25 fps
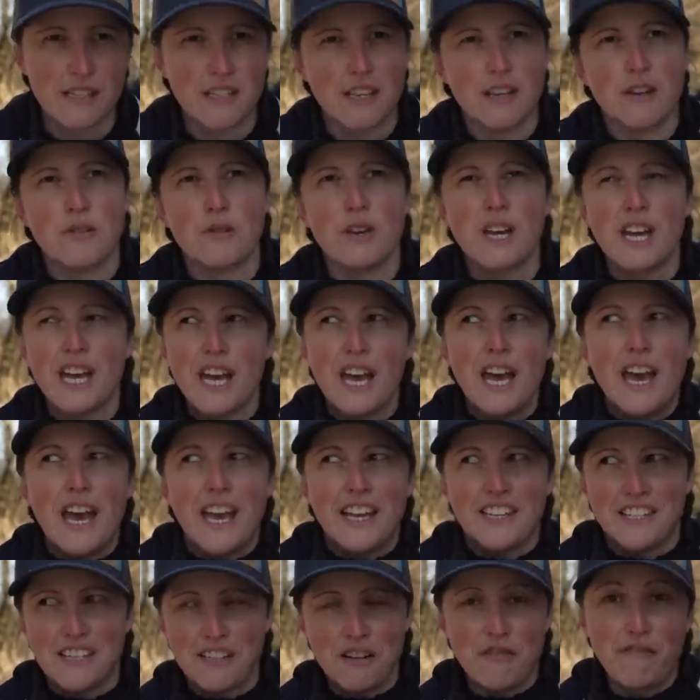So
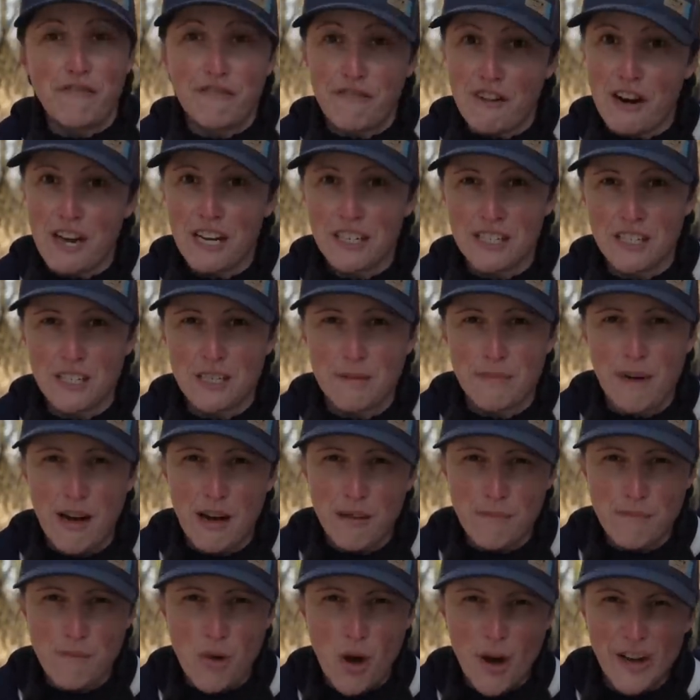it's still fresh. It's
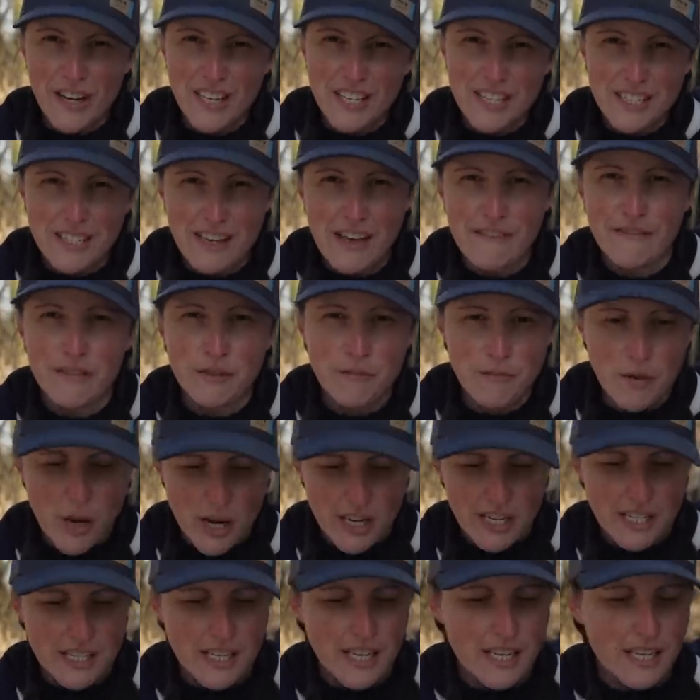about minus seven,
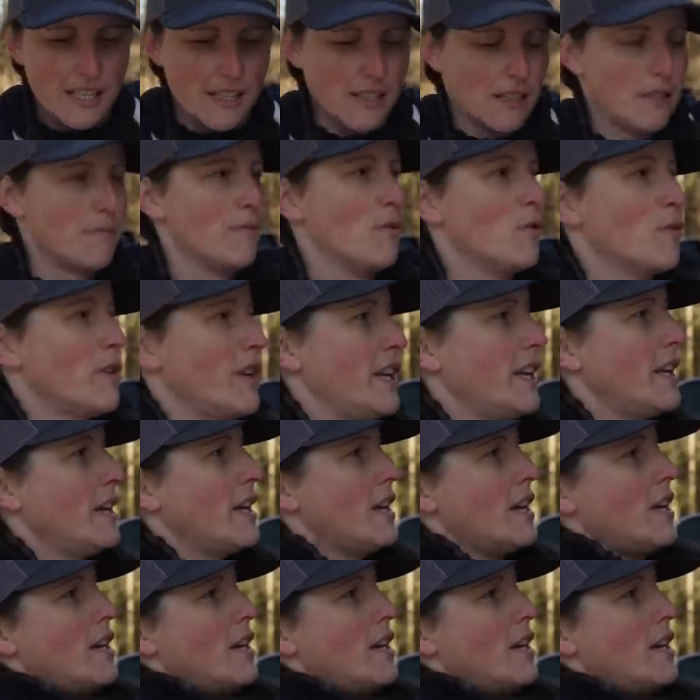minus eight this morning.